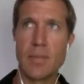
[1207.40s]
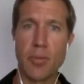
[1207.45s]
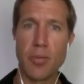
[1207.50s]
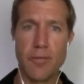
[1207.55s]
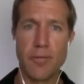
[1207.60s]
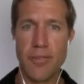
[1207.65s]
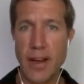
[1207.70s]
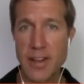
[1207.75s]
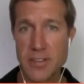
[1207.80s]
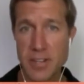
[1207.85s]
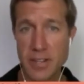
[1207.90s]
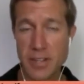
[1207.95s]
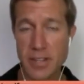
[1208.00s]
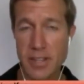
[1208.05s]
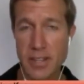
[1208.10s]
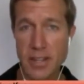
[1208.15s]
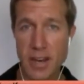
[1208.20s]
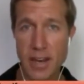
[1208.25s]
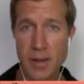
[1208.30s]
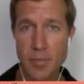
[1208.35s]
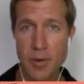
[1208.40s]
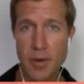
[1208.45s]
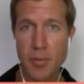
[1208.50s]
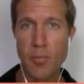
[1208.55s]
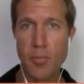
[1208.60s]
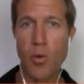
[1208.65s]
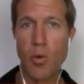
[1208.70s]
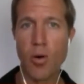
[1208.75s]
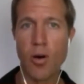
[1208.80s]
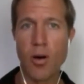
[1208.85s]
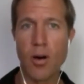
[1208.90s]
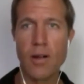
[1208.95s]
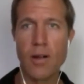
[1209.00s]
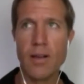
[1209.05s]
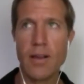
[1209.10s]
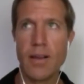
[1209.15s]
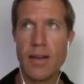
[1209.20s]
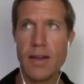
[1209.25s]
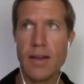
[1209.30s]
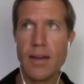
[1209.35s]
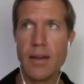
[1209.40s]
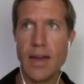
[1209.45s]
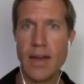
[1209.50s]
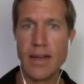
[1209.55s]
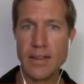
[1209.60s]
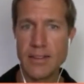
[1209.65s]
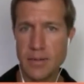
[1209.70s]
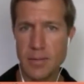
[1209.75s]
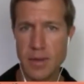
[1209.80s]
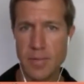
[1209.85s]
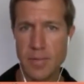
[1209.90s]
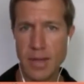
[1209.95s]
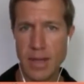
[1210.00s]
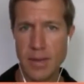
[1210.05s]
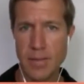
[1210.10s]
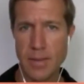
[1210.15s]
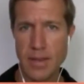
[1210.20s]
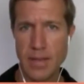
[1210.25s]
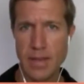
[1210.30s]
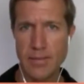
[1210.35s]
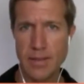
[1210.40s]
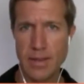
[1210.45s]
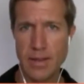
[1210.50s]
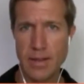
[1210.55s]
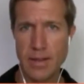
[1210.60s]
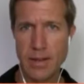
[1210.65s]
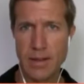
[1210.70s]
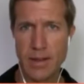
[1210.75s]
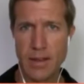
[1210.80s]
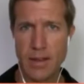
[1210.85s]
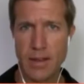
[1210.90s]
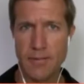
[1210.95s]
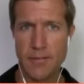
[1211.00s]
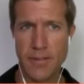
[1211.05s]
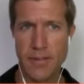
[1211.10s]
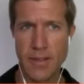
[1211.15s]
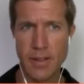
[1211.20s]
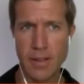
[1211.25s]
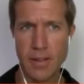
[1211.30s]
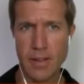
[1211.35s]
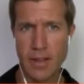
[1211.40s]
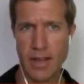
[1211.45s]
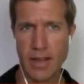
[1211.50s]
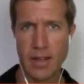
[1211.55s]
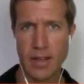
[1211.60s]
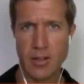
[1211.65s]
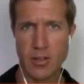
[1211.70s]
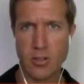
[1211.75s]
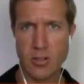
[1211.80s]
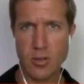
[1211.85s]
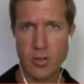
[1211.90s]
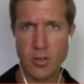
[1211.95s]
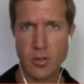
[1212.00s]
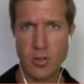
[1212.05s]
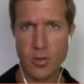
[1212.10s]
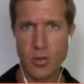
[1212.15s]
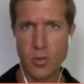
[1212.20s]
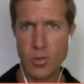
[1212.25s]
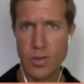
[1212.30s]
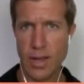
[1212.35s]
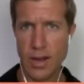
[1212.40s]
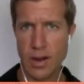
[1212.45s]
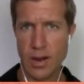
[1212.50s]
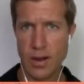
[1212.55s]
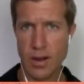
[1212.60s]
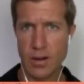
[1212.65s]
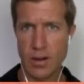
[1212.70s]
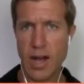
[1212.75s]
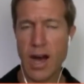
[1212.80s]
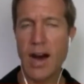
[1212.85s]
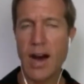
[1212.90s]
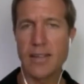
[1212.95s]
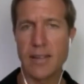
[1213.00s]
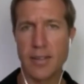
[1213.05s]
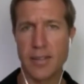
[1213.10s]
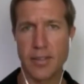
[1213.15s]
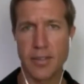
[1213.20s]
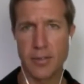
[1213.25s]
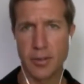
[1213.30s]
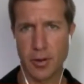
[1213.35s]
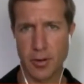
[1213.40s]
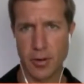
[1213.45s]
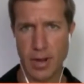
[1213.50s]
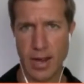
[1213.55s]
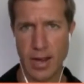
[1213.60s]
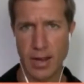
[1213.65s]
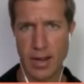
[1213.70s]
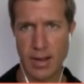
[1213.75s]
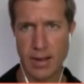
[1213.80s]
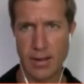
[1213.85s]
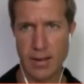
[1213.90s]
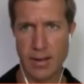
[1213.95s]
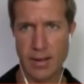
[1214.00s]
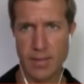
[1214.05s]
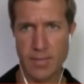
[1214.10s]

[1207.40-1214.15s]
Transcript: professionally done, but more intimate, maybe even feeling to their content that they're creating.